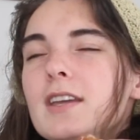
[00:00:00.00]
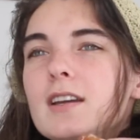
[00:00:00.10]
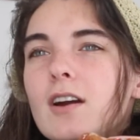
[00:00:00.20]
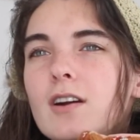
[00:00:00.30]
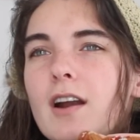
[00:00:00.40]

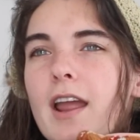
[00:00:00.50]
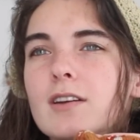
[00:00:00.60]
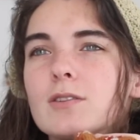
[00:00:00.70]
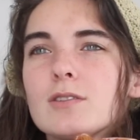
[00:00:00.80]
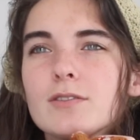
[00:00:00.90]
think her
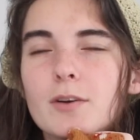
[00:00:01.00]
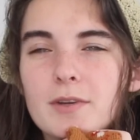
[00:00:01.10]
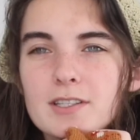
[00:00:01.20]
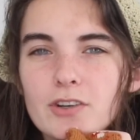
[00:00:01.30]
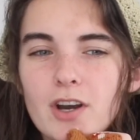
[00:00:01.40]
handle from
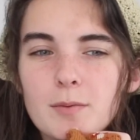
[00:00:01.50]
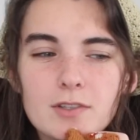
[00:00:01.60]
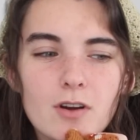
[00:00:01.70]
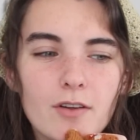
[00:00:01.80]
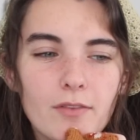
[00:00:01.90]
Instagram
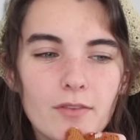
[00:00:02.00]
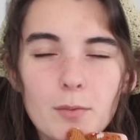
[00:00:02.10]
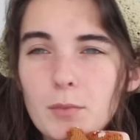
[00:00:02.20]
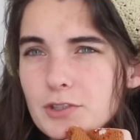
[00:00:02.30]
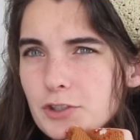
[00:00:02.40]
is called
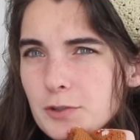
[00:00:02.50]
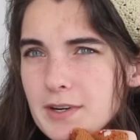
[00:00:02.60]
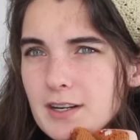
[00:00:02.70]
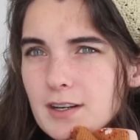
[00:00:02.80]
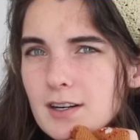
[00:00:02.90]
The Mushroom
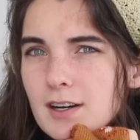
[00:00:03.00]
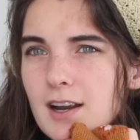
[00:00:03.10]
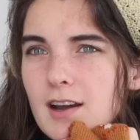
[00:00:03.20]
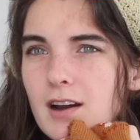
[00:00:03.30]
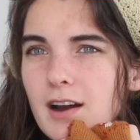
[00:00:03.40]
Knitter.
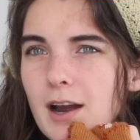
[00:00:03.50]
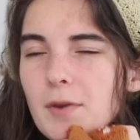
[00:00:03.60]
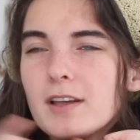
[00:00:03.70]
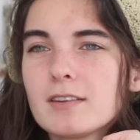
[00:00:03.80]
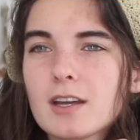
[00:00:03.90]
I
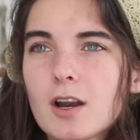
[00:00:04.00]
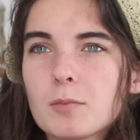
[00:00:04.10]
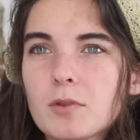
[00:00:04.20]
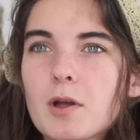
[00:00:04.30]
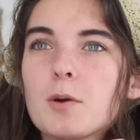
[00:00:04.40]
might link her
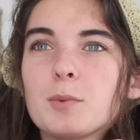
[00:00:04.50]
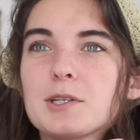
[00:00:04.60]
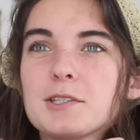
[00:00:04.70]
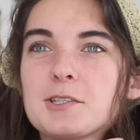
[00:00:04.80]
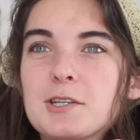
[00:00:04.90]
below
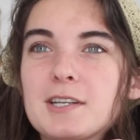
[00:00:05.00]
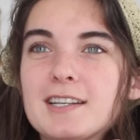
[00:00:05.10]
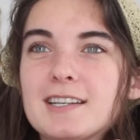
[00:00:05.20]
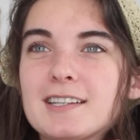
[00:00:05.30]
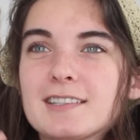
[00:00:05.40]
because
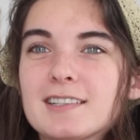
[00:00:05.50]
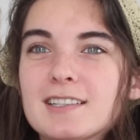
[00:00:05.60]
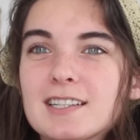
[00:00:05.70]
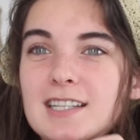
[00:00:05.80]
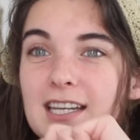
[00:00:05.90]
she
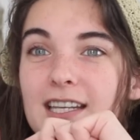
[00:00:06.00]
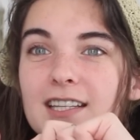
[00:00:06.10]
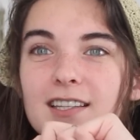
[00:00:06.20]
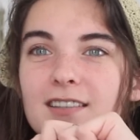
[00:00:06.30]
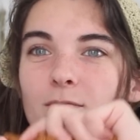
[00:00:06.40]

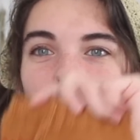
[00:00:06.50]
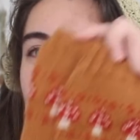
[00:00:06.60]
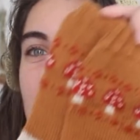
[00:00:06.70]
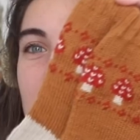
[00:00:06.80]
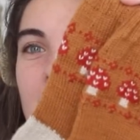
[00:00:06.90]
did
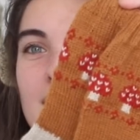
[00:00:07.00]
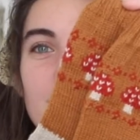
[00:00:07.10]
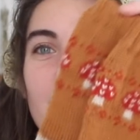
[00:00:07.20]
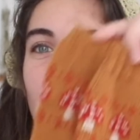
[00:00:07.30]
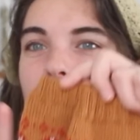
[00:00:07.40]
basically
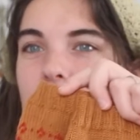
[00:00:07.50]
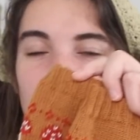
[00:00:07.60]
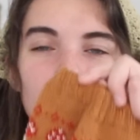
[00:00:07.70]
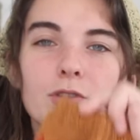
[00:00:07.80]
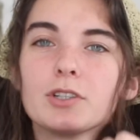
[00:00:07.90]
very
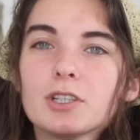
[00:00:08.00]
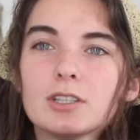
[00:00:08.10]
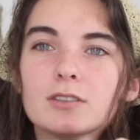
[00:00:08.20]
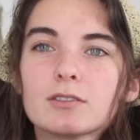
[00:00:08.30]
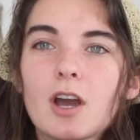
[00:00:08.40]

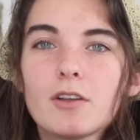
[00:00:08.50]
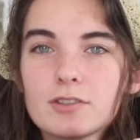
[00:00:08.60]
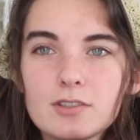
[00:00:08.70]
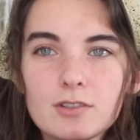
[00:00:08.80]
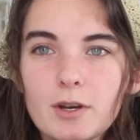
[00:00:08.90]
similar color
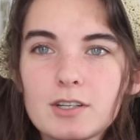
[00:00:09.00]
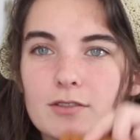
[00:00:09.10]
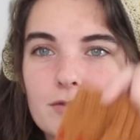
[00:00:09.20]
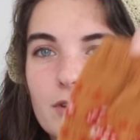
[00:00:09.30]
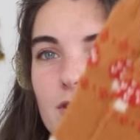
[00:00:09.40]

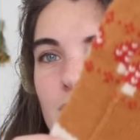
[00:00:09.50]
situation for her